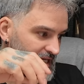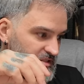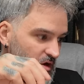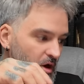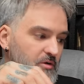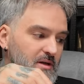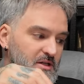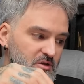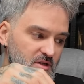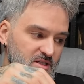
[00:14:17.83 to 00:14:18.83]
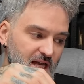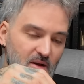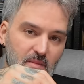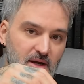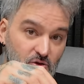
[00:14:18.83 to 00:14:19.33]
as not only do you sell
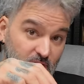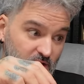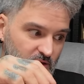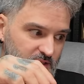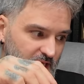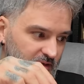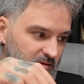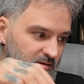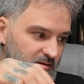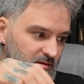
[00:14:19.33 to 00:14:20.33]
and make great content,